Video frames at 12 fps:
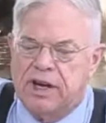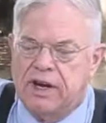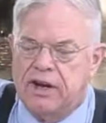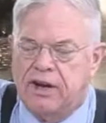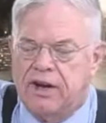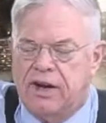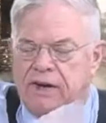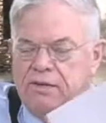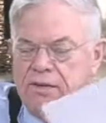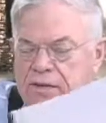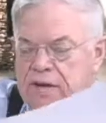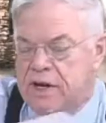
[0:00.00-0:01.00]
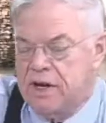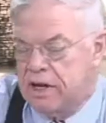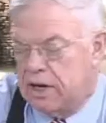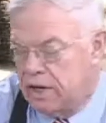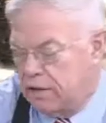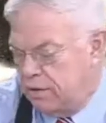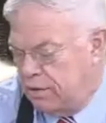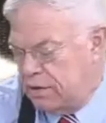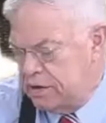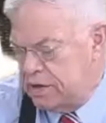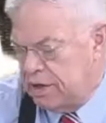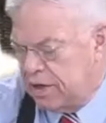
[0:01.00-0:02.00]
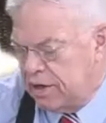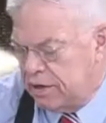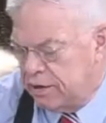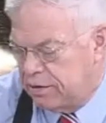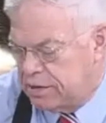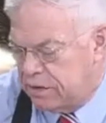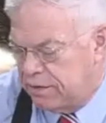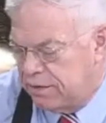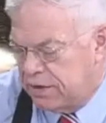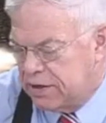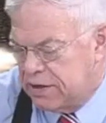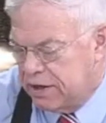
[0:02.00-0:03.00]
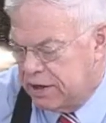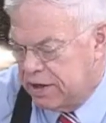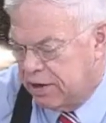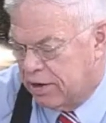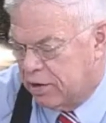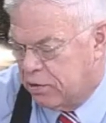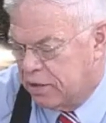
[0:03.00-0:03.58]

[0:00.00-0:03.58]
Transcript: here of, and there is a there is a fish in here, a